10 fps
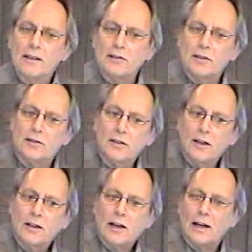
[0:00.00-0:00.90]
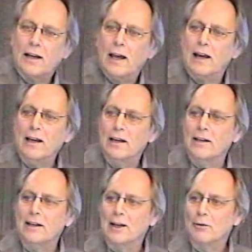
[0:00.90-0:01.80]
This is kind of adding
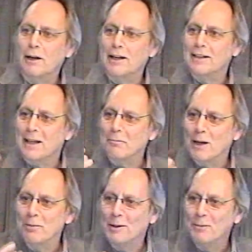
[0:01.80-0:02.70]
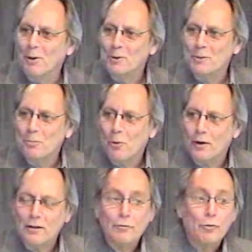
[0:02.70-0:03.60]
in the ingredient that may be the most
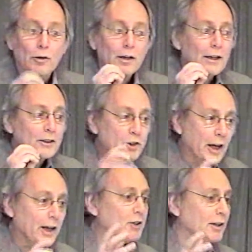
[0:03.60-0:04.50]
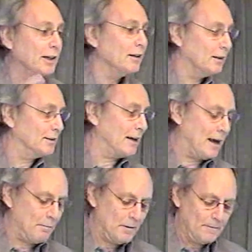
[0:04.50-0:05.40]
important for change and healing to
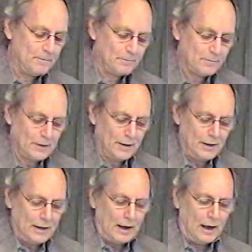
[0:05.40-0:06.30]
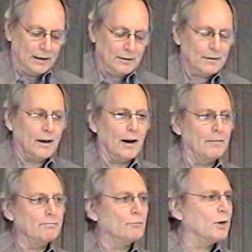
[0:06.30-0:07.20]
happen. And
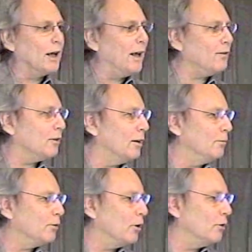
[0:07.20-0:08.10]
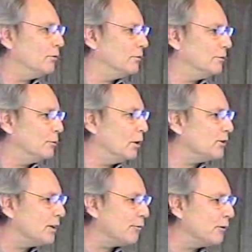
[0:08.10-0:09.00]
when I asked him, so
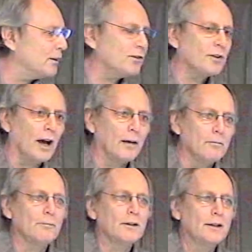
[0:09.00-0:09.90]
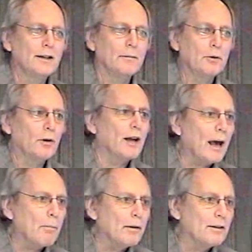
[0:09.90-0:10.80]
what's different this time? I mean, what
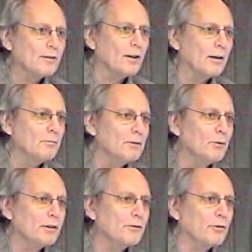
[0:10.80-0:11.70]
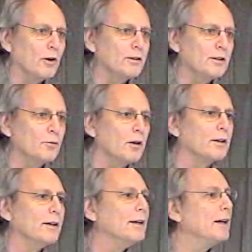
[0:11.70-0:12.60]
happened? This time when we went to Florida, it didn't
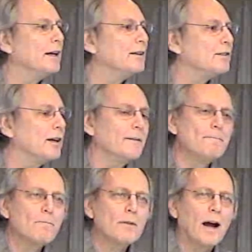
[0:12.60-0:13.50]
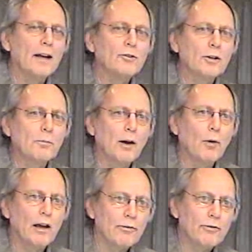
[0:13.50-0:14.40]
work. And he said, I took my
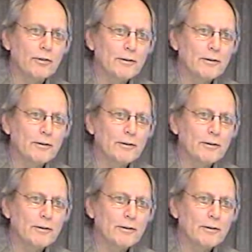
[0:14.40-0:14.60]
wife.